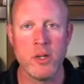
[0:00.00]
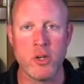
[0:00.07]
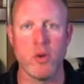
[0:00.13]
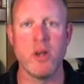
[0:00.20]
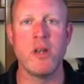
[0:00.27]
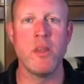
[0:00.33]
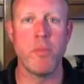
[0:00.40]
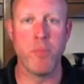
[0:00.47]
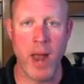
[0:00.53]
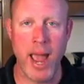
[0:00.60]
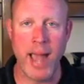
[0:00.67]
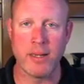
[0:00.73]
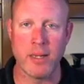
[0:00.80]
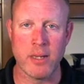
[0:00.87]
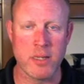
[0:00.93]
during the
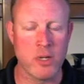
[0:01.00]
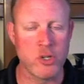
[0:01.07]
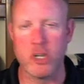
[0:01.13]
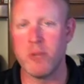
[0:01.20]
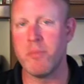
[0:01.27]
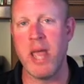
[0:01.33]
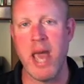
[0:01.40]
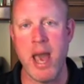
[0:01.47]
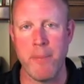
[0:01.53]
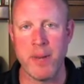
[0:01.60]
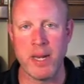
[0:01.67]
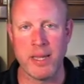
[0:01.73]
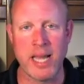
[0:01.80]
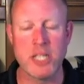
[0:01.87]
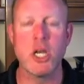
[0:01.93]
practice. That shouldn't be
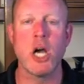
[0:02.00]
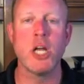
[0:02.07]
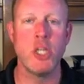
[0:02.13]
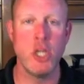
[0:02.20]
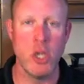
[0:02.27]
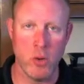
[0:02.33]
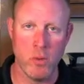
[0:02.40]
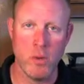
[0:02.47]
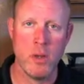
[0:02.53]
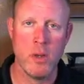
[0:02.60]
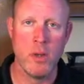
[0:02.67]
happening. That's on you.